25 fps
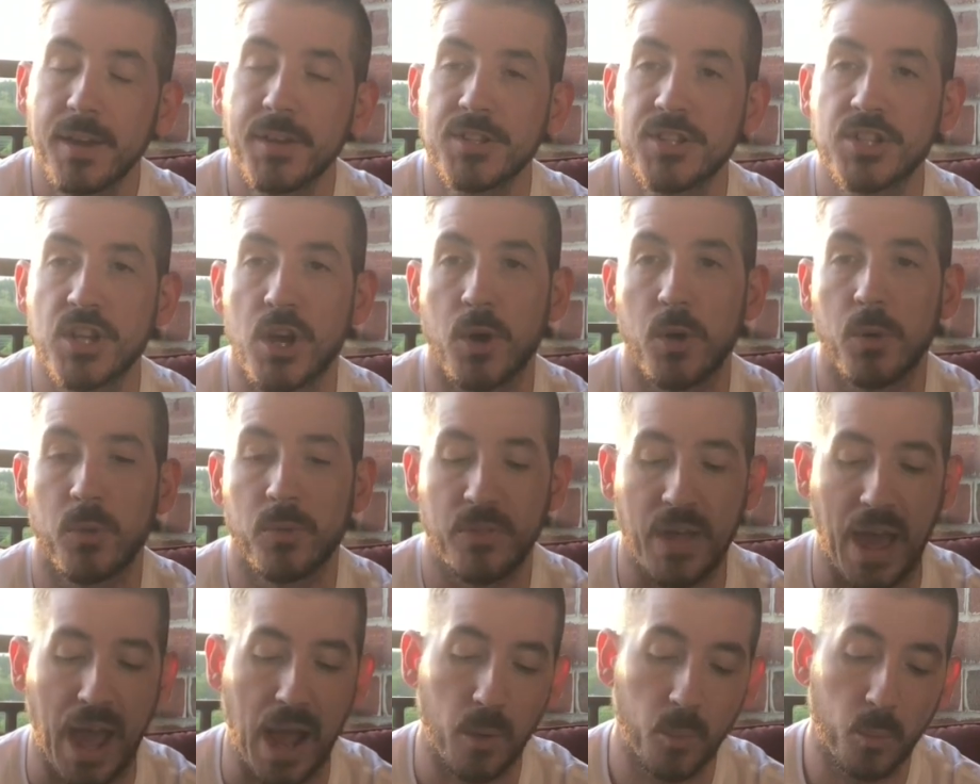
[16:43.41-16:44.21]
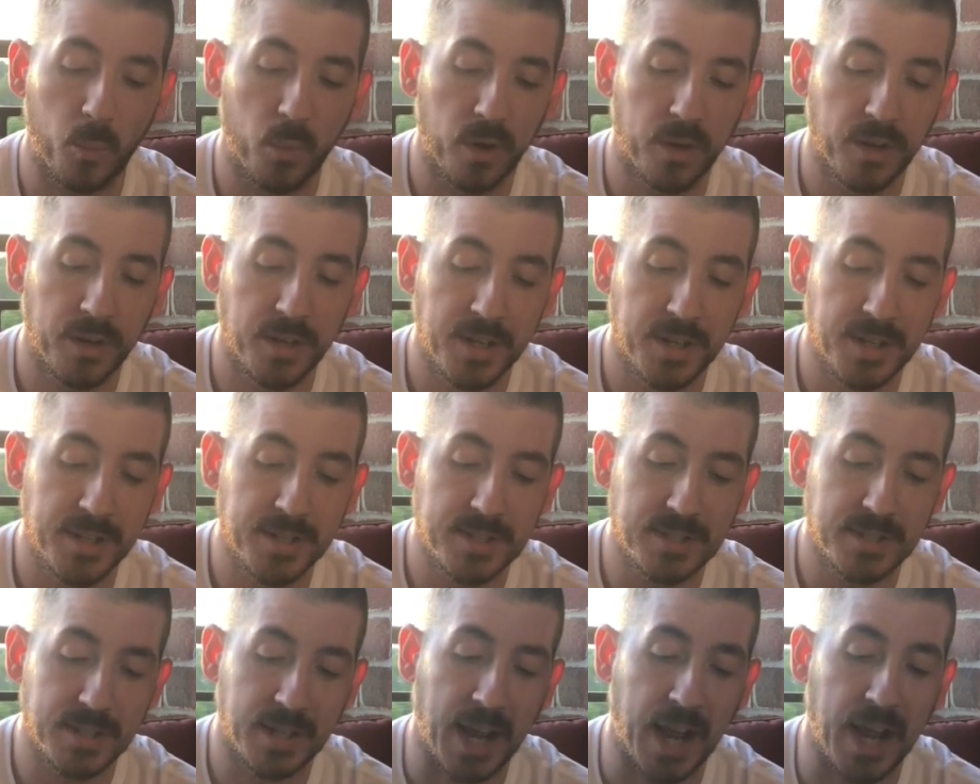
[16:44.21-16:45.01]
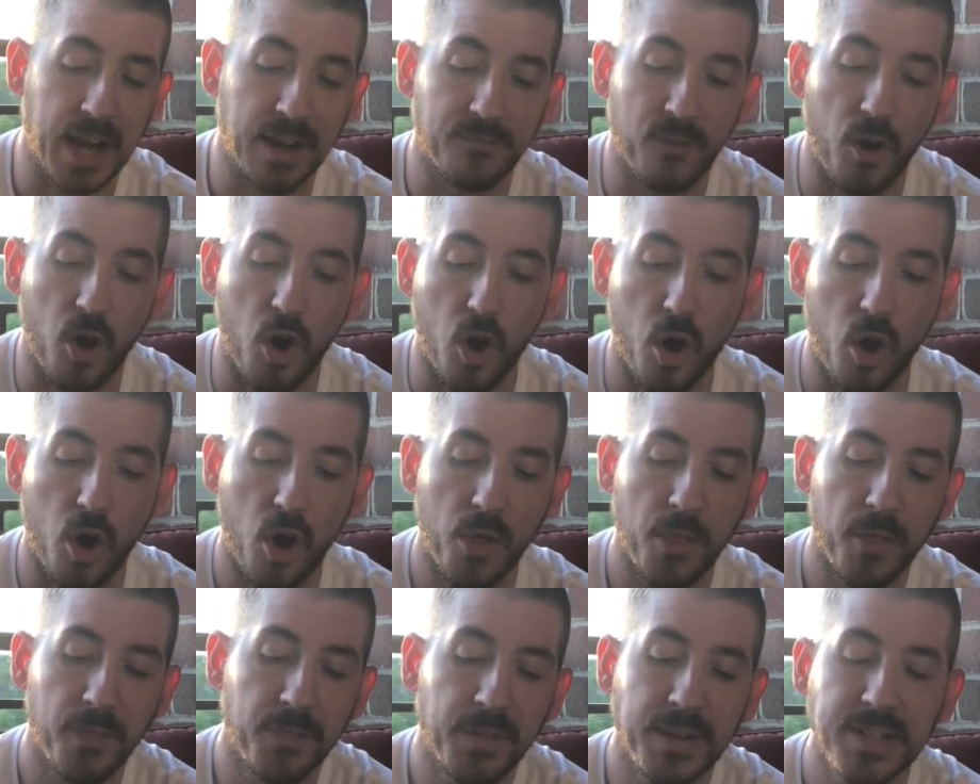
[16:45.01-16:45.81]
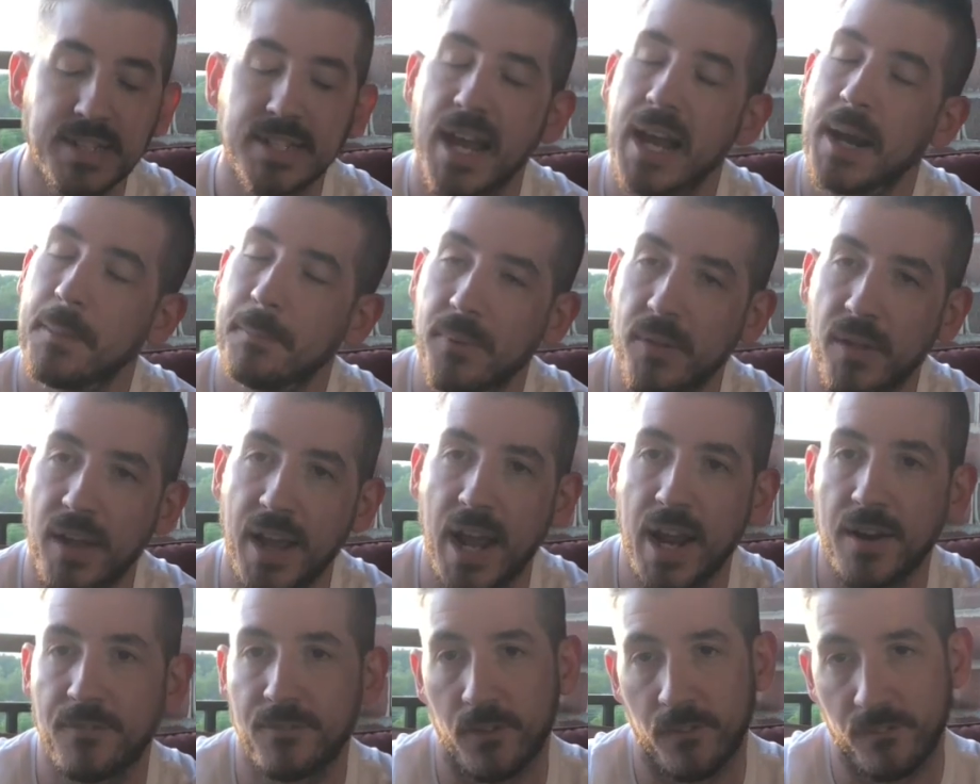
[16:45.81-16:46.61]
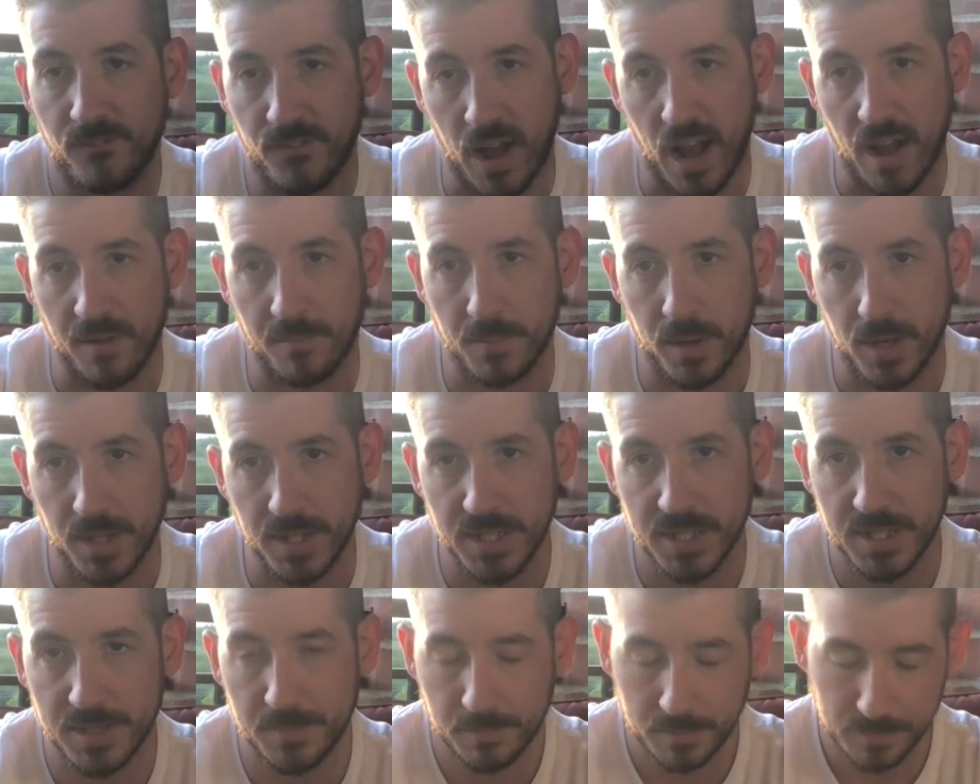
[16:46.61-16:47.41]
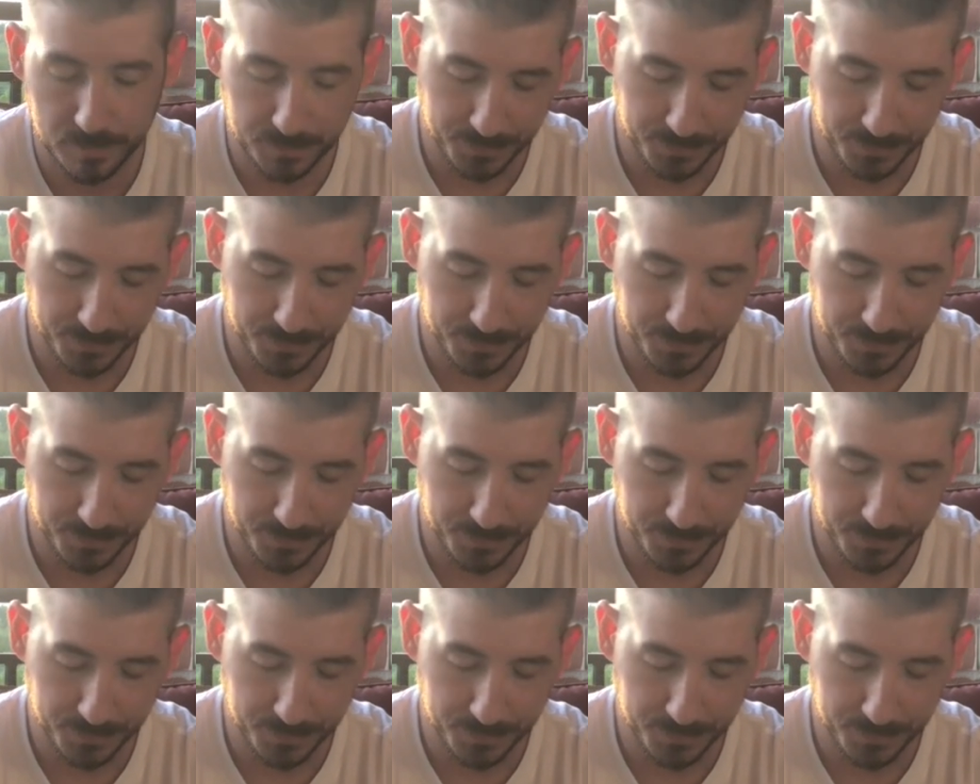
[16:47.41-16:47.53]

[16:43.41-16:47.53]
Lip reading: So that was kind of all the things I had planned for 5 months.